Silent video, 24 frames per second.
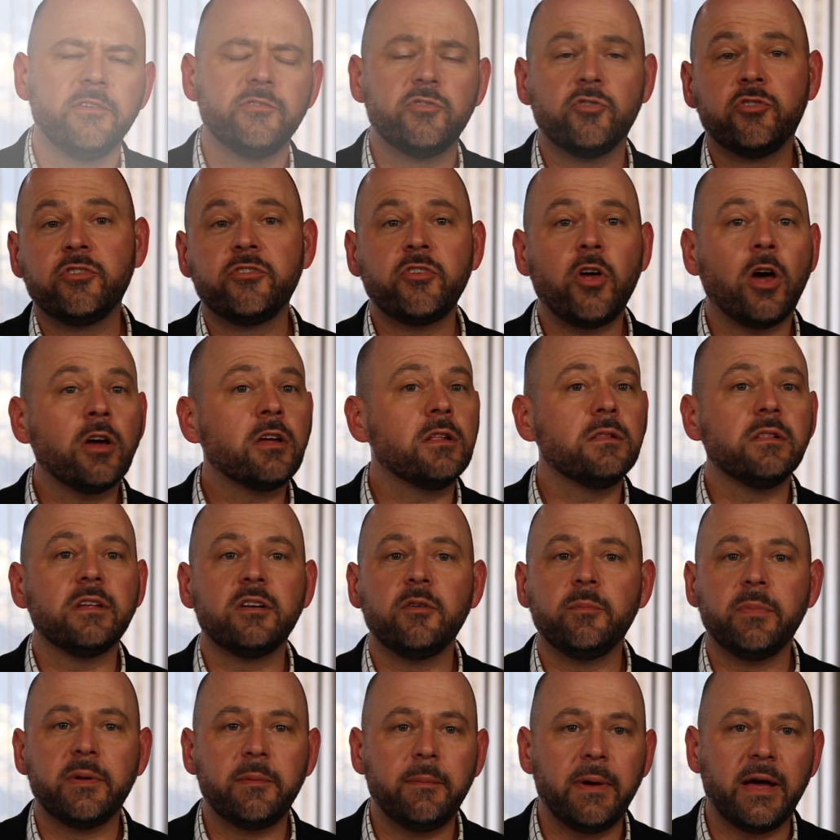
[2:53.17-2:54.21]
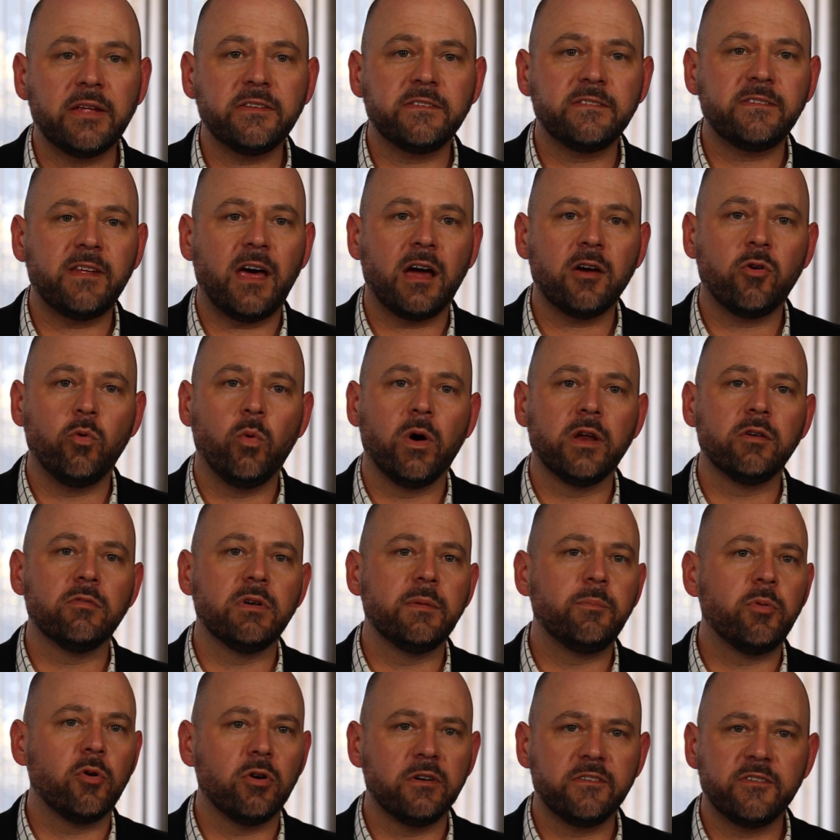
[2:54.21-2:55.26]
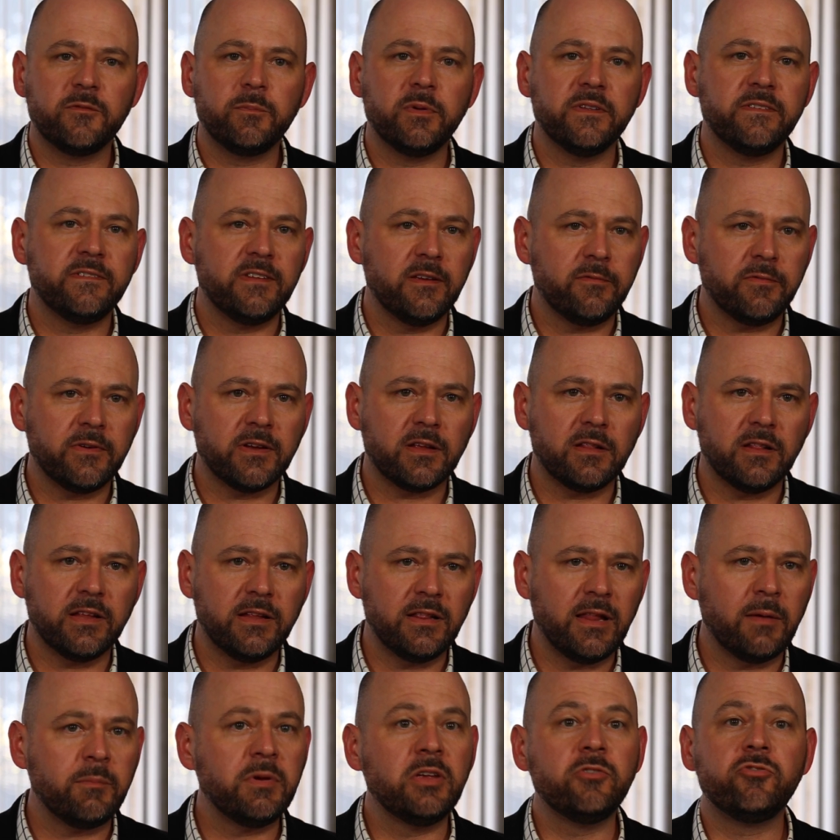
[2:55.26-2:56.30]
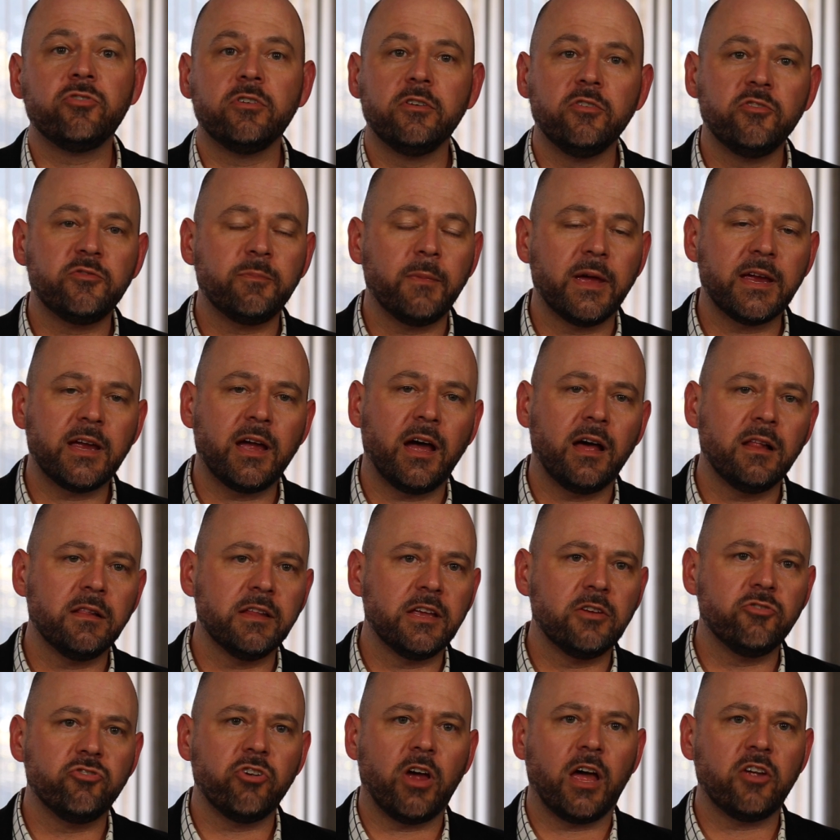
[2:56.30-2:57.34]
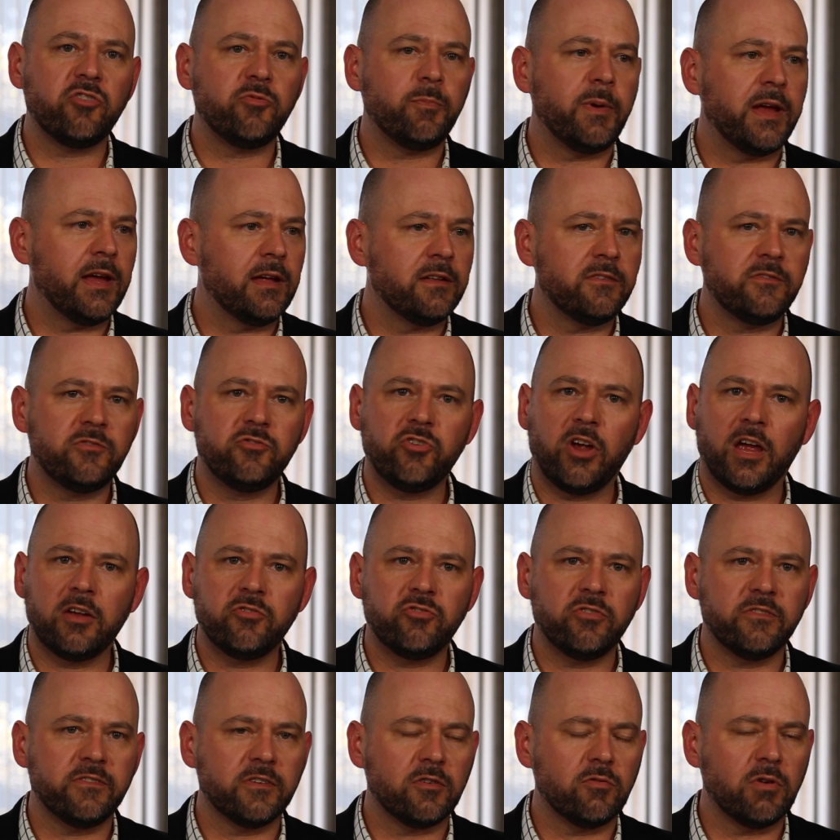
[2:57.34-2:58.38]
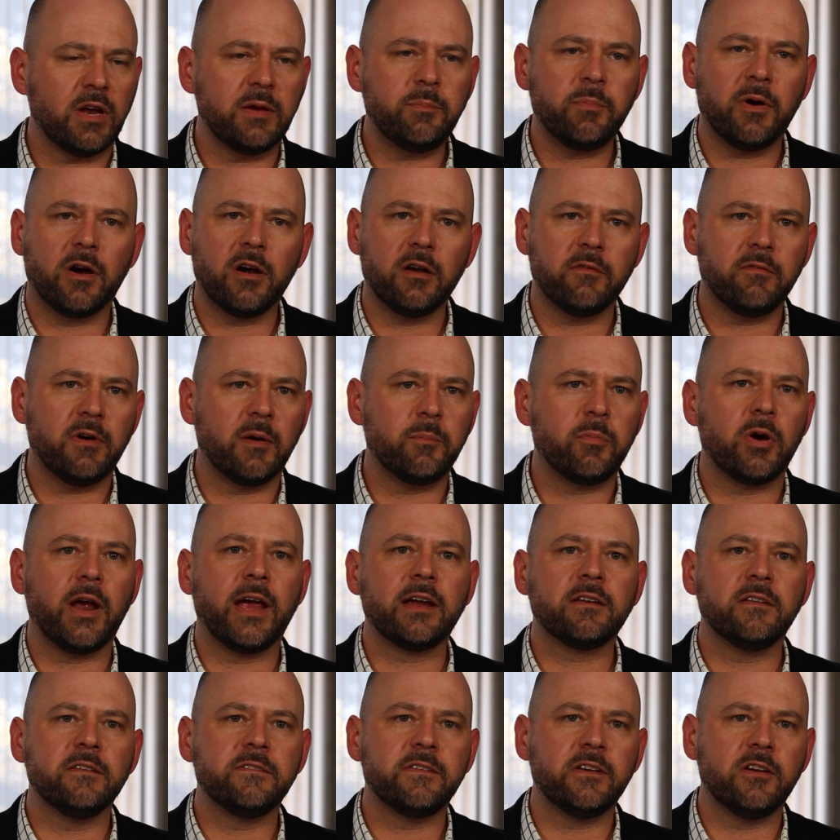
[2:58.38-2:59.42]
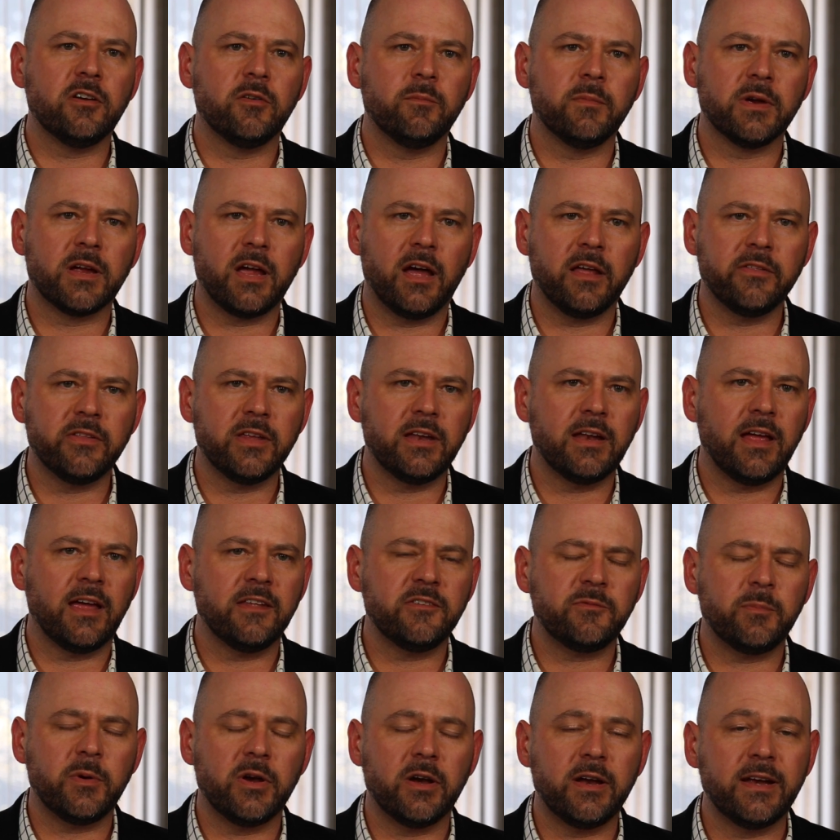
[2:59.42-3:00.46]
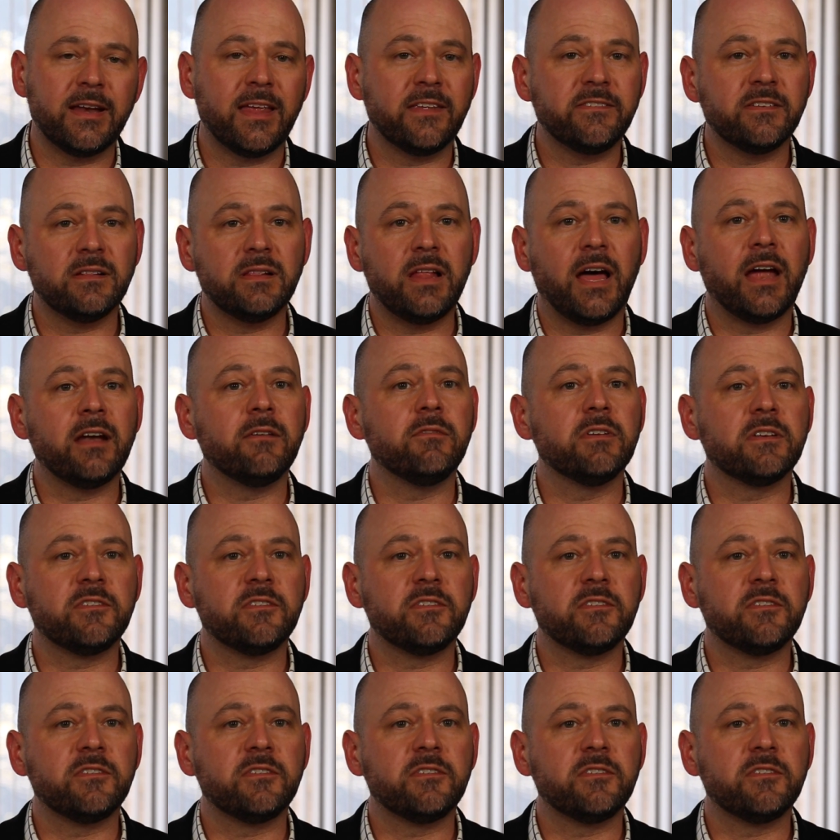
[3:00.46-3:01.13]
So to talk a little bit about SOC 1 reports specifically, let me introduce my colleague Josh Bantz. Josh is a great part of our practice here at McKonly Asbury and has a lot of